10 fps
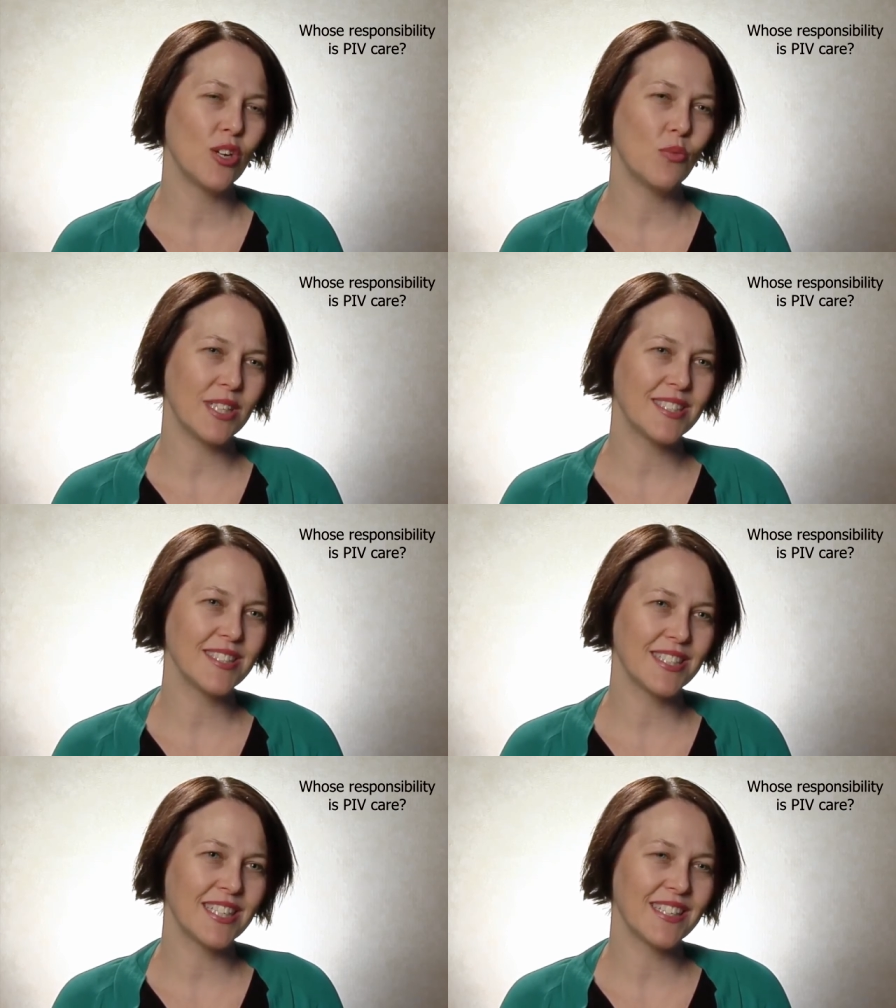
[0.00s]
once
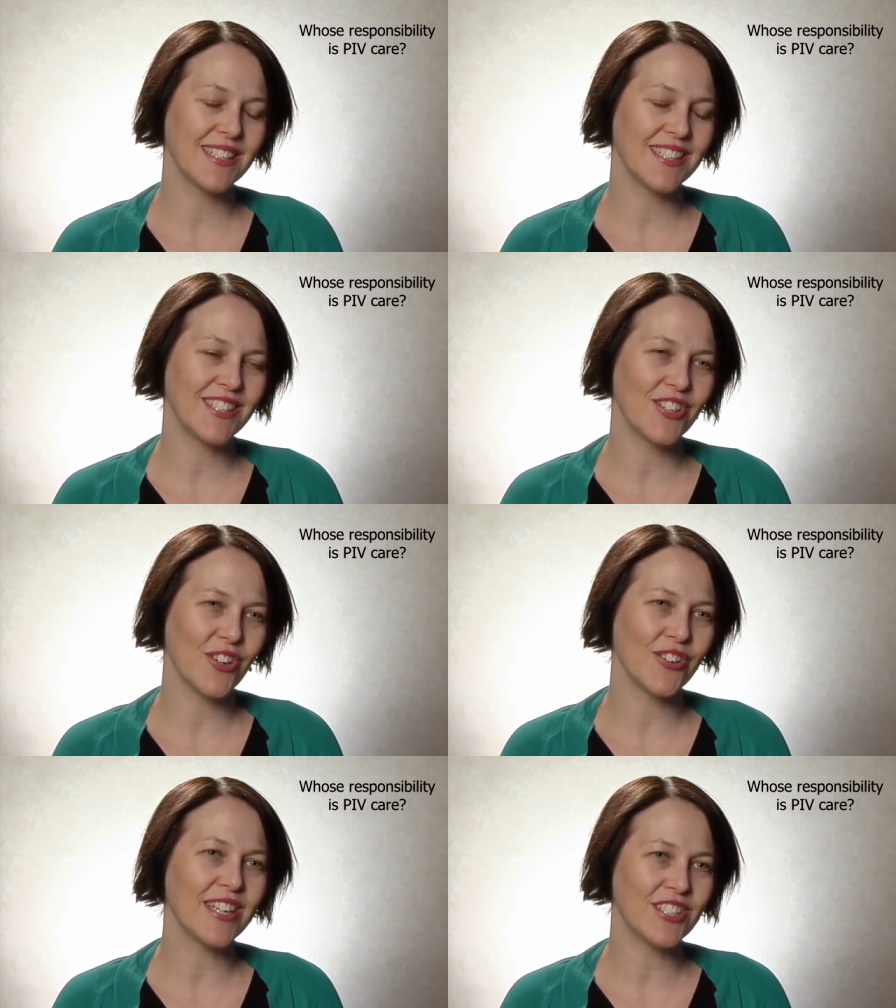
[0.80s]
it's in, you
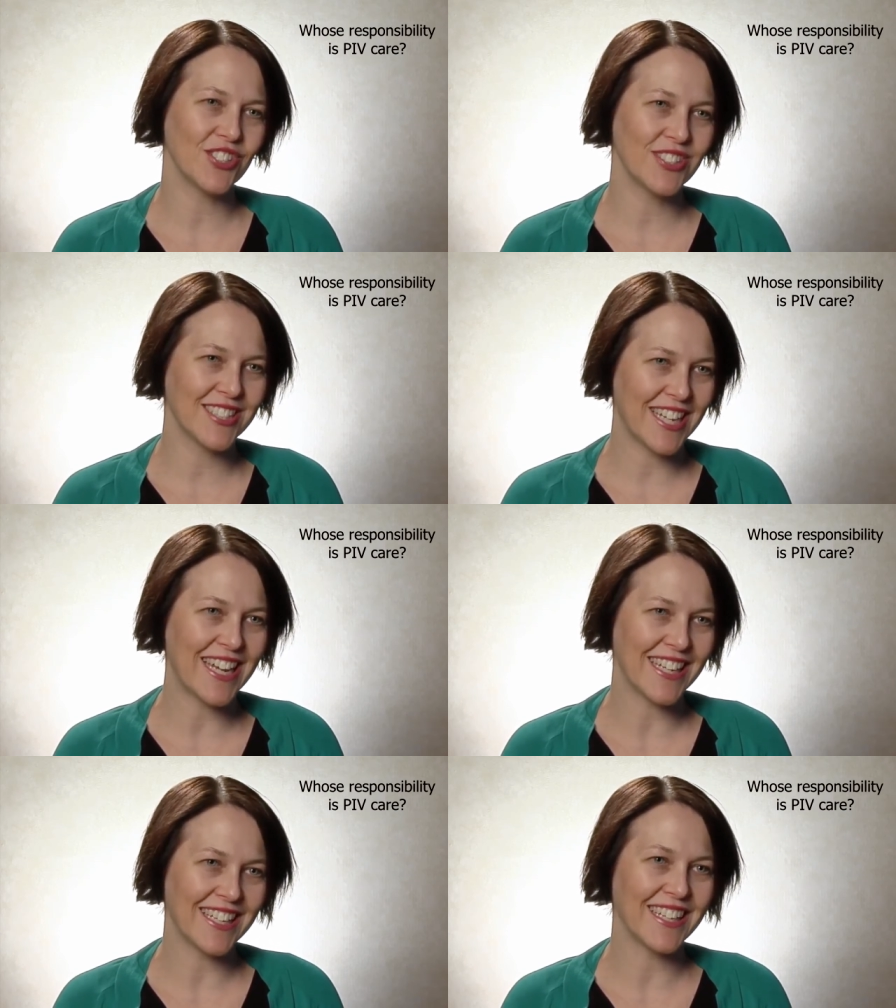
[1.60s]
know, it should
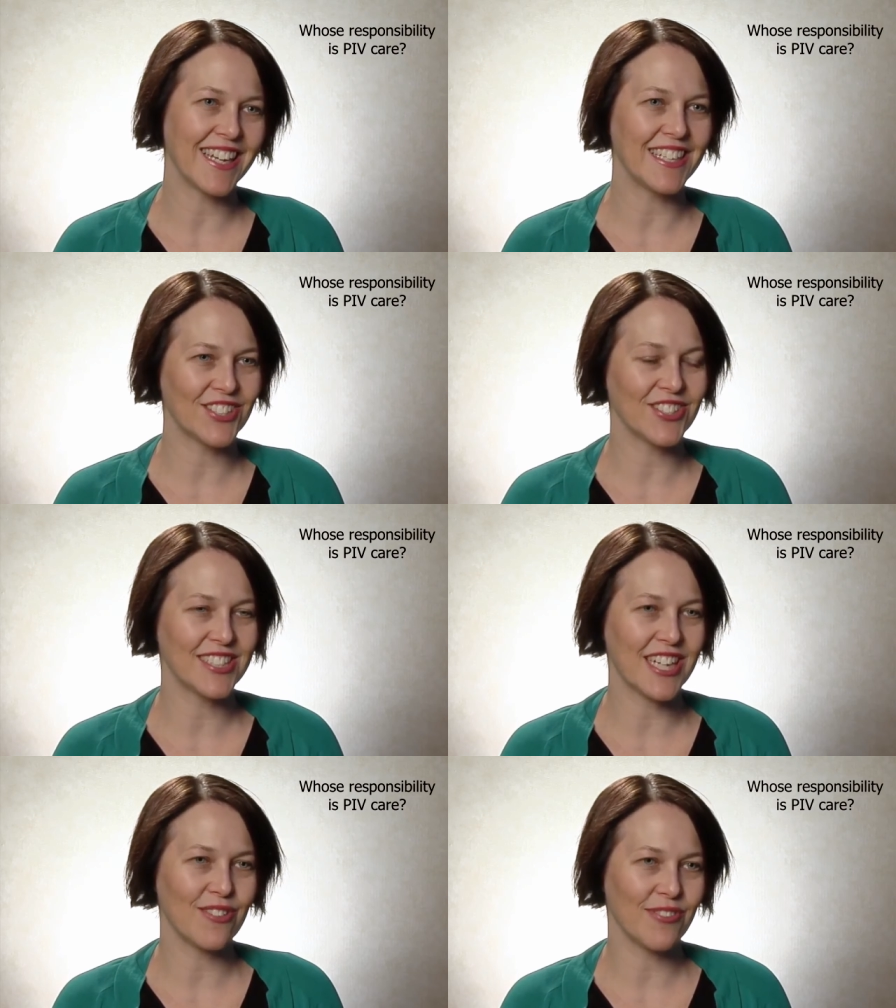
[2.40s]
stay in and it should
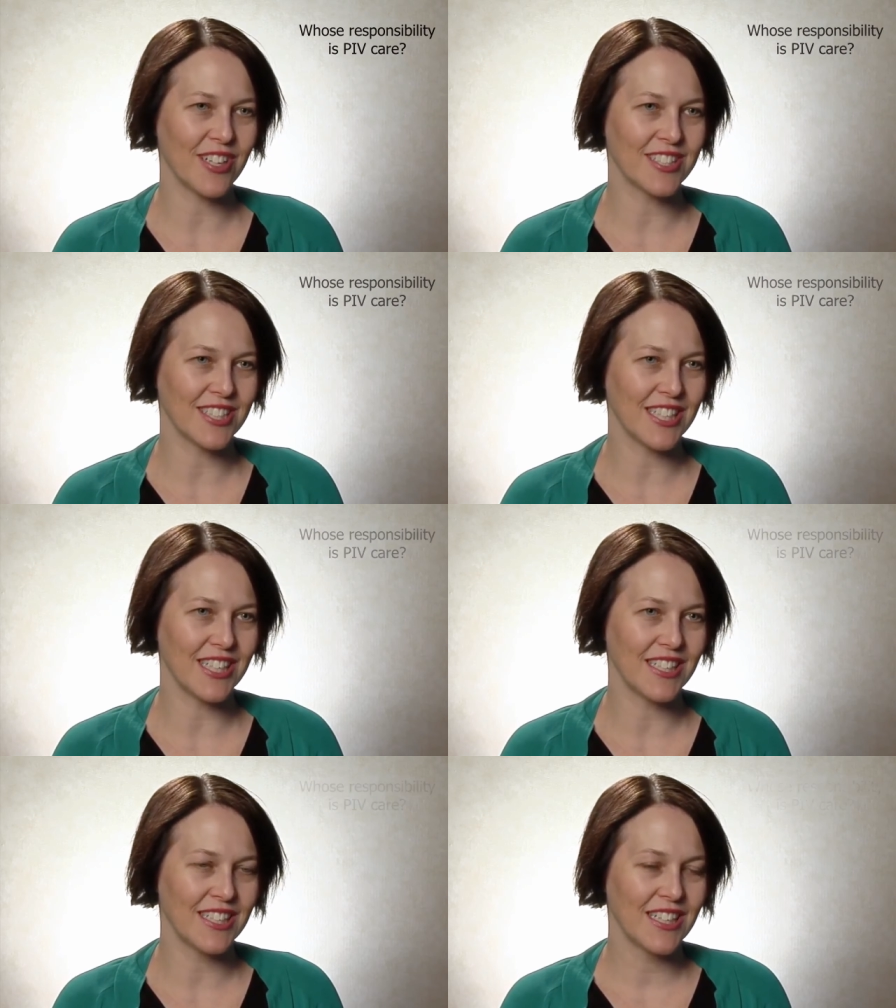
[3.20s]
stay
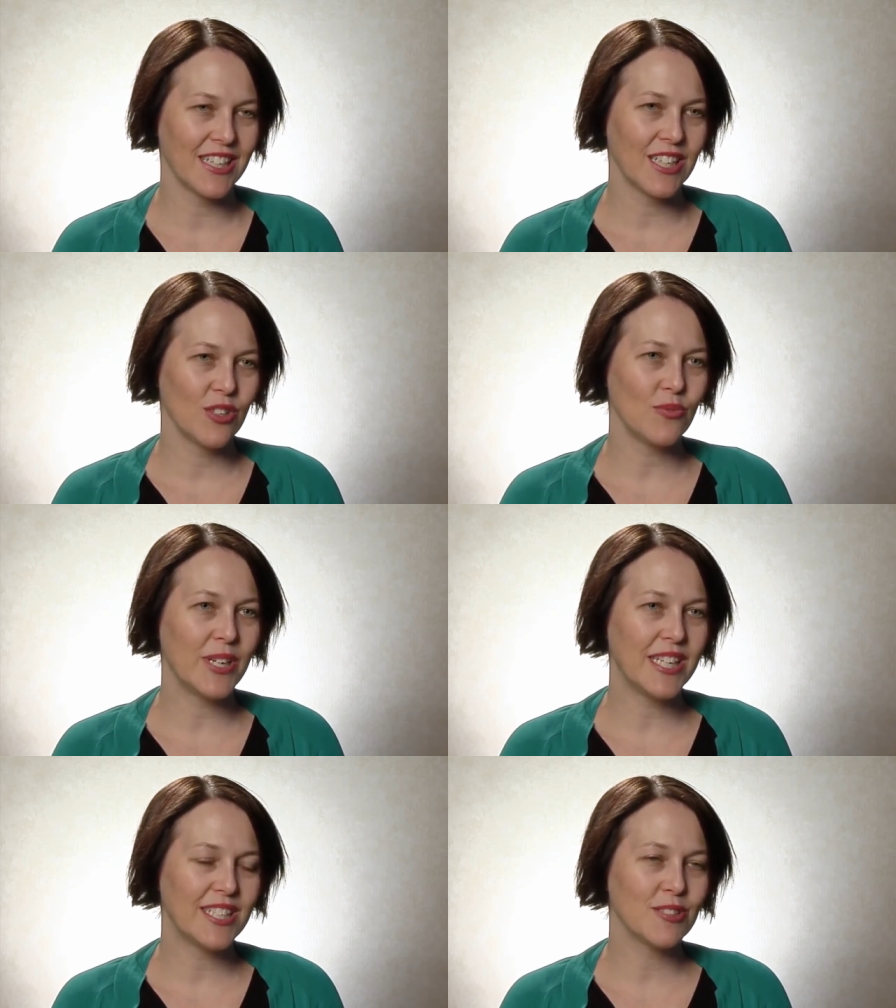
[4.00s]
functioning.
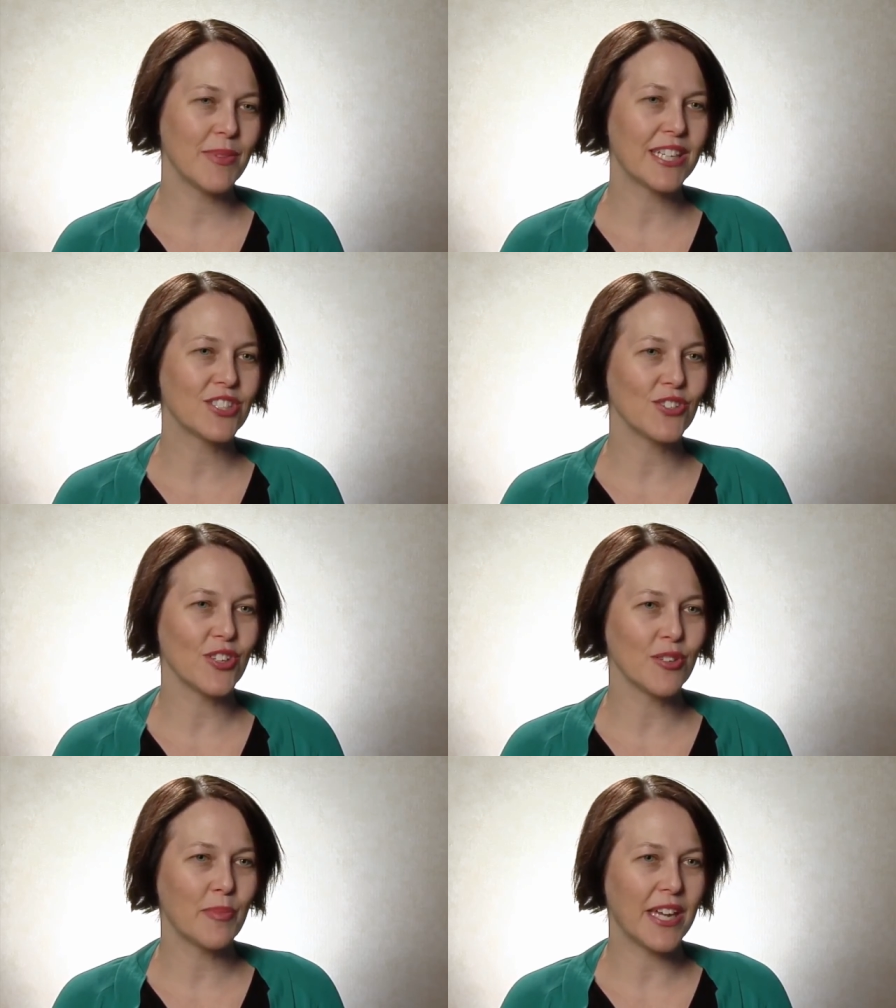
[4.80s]
We need to make sure
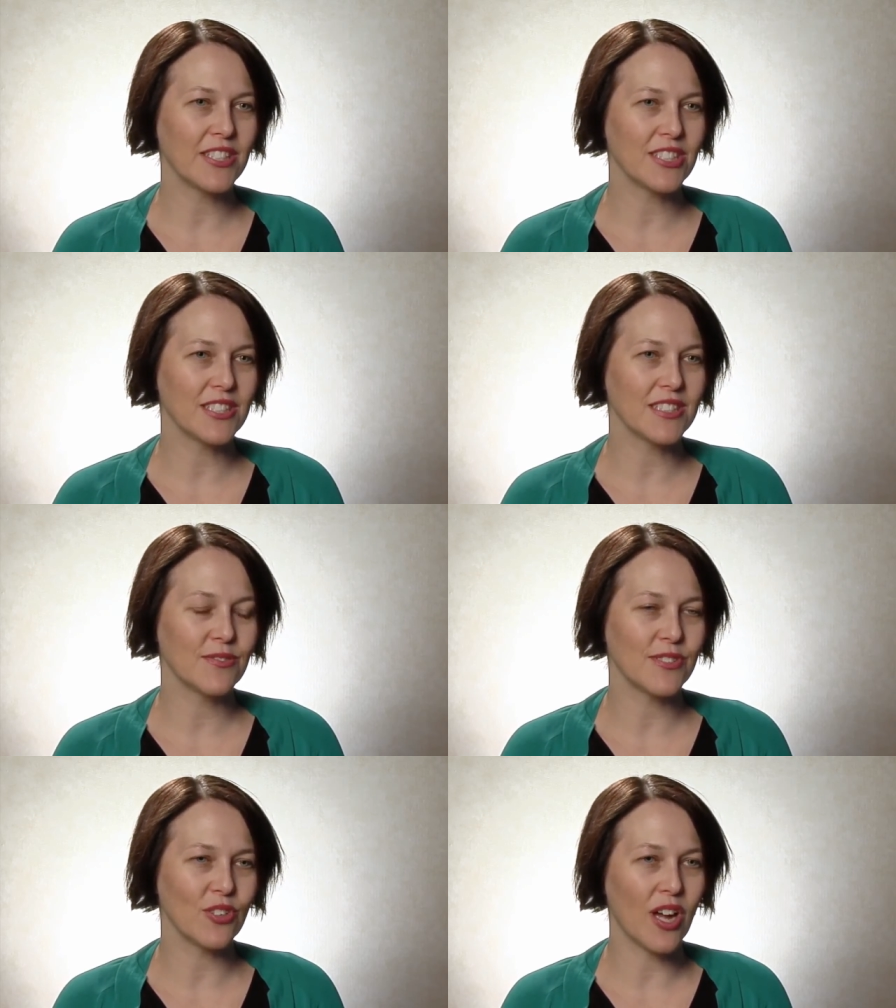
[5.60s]
that patients
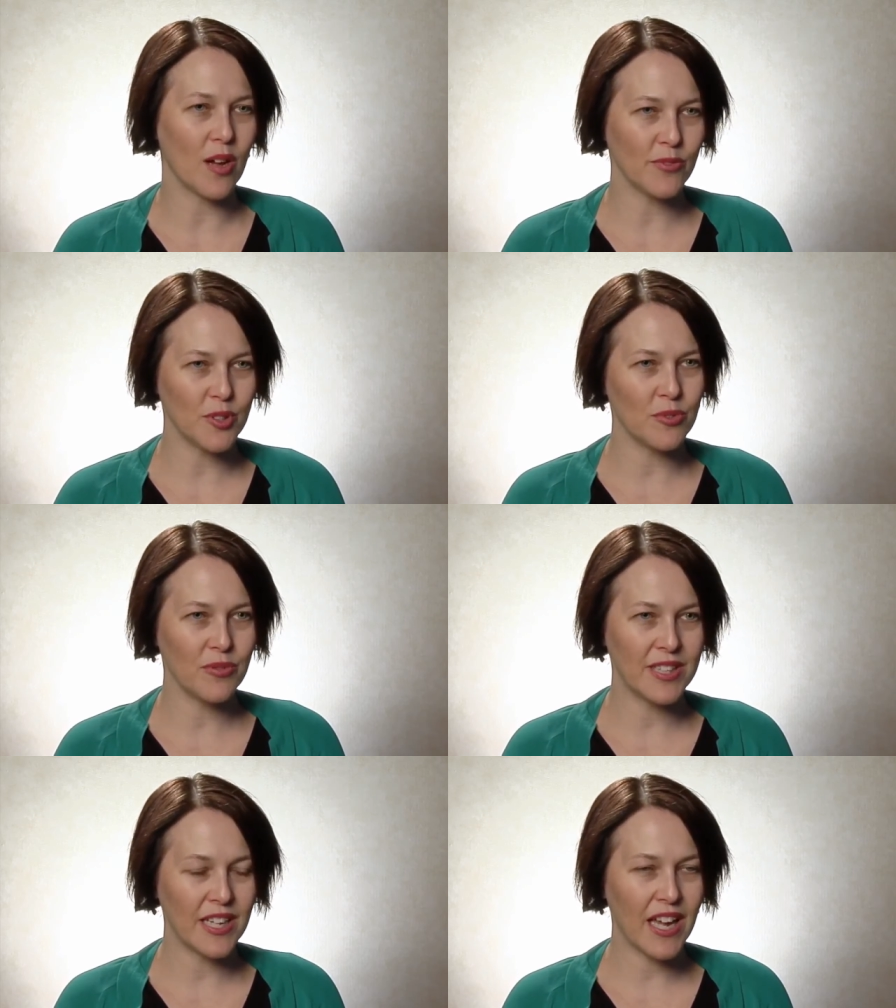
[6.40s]
feel comfortable
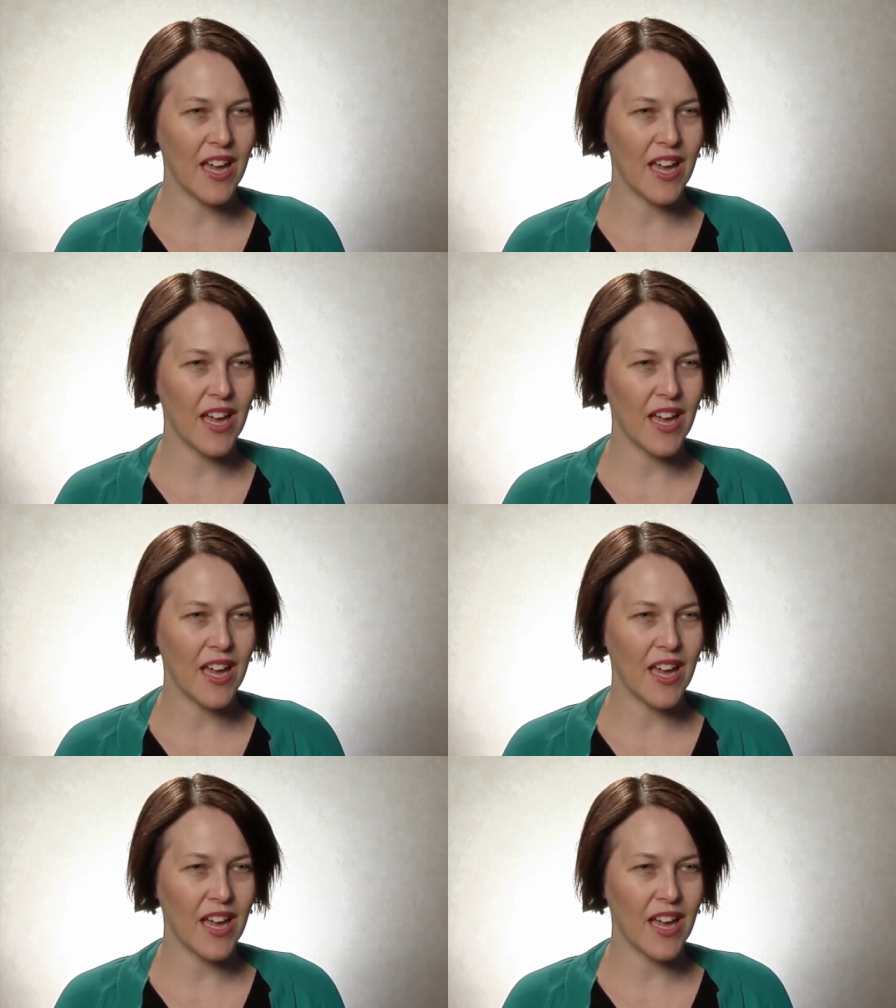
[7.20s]
with their